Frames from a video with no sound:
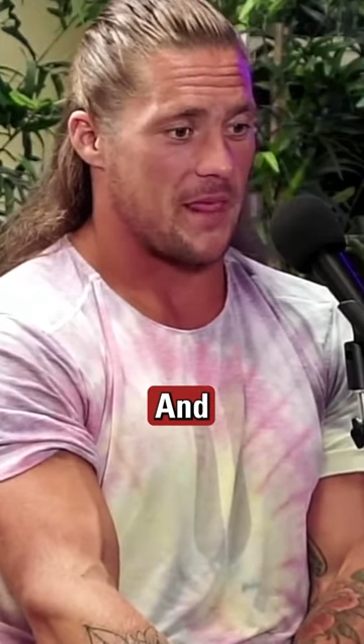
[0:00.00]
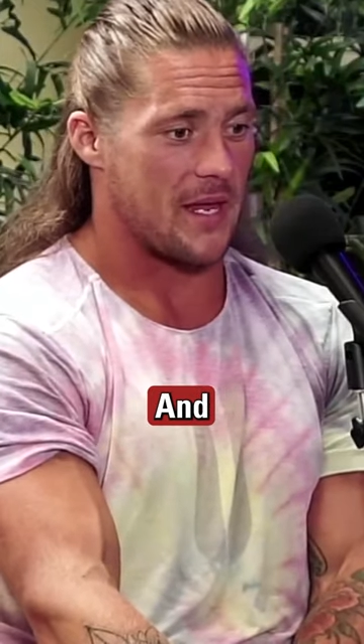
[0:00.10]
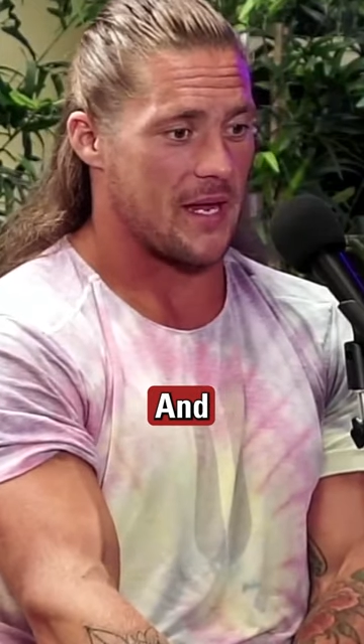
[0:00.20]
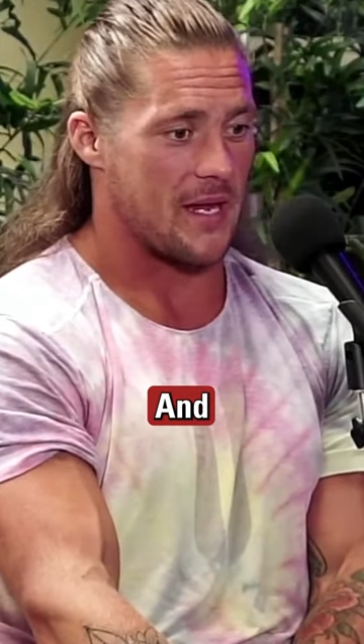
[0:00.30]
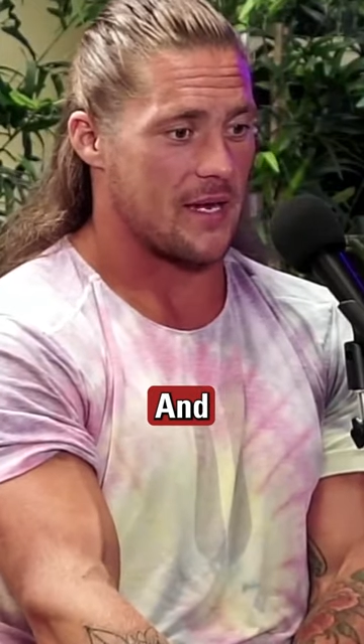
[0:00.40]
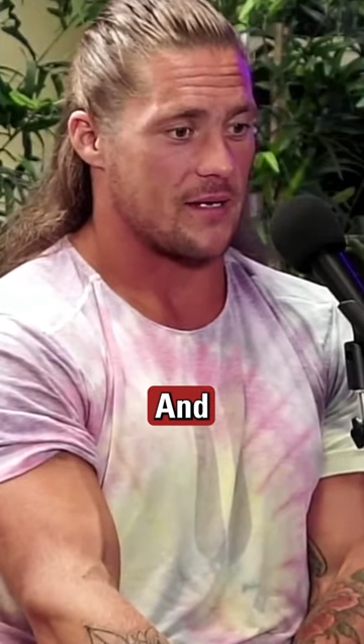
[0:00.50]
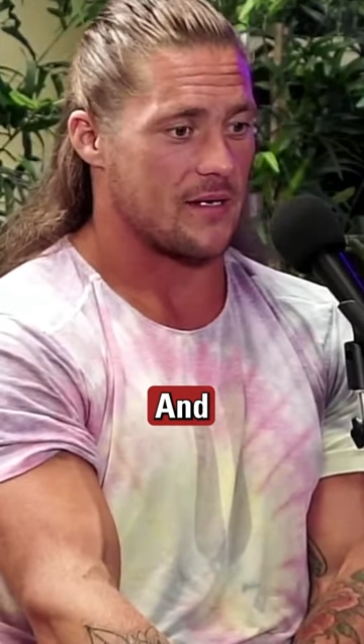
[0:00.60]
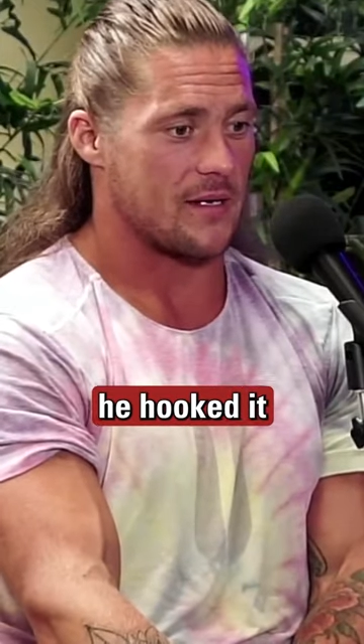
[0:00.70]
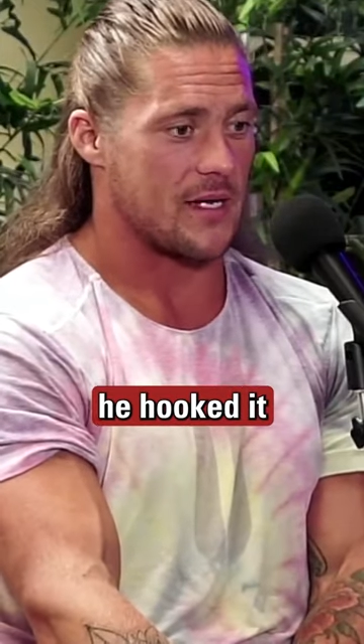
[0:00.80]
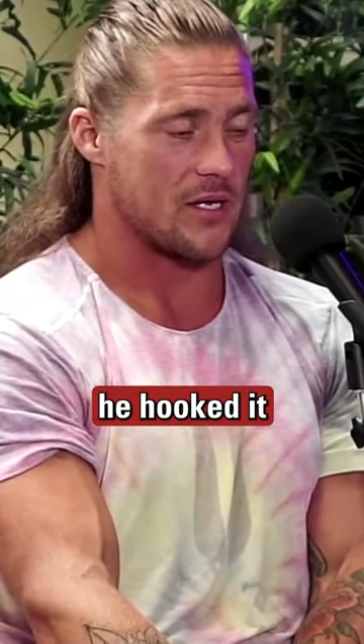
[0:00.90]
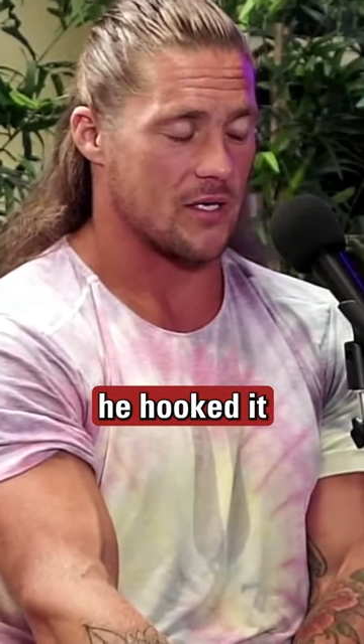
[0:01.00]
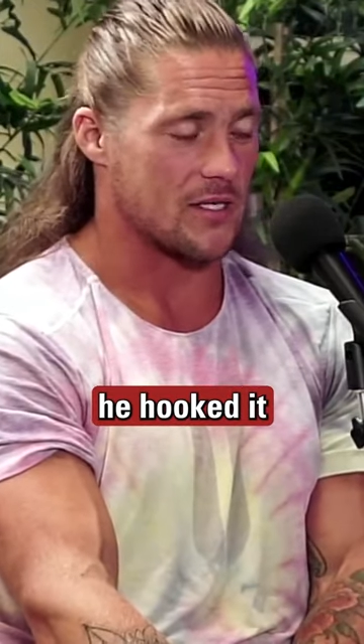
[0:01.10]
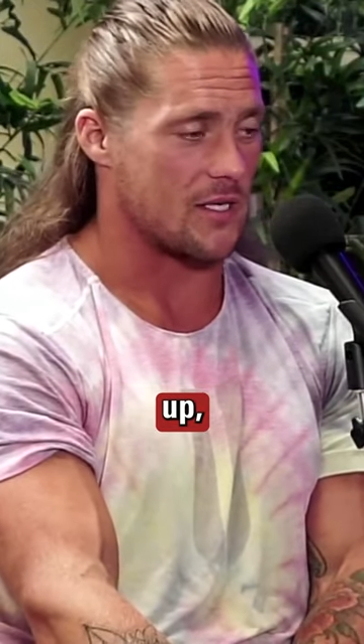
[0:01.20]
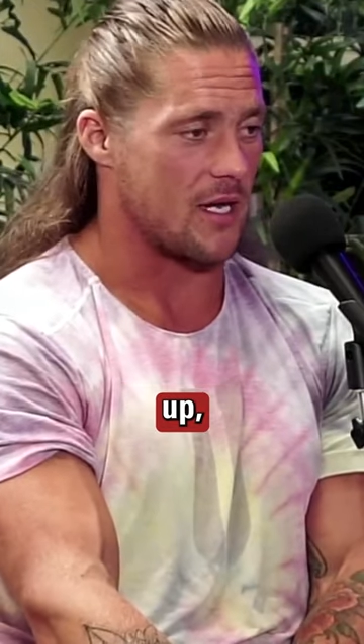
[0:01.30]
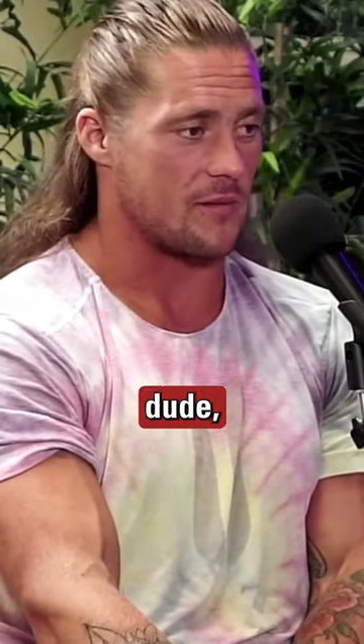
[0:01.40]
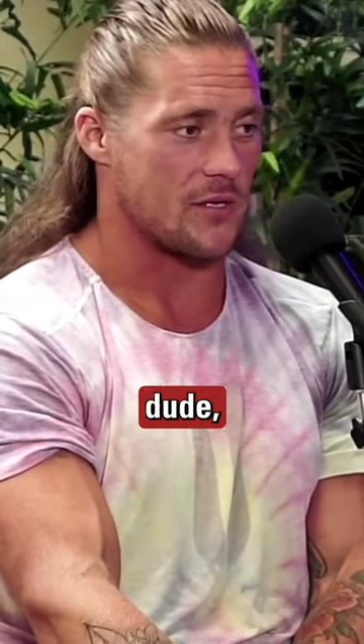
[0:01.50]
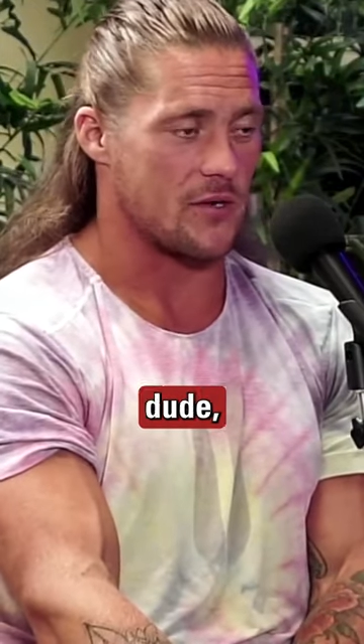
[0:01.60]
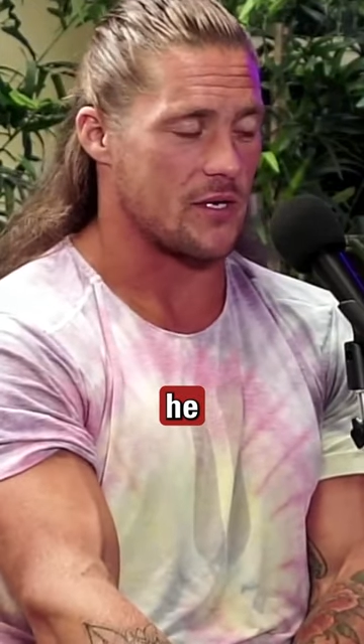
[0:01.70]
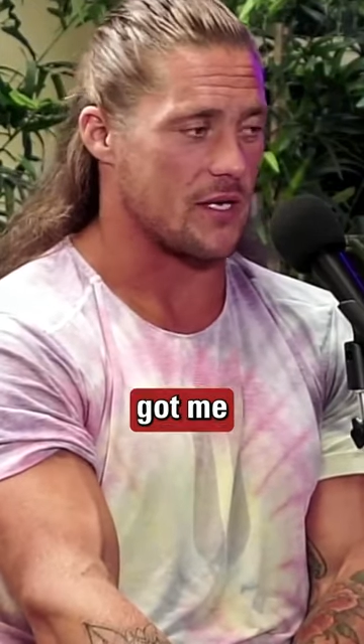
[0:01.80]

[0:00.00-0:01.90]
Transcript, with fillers: And he hooked it up, dude.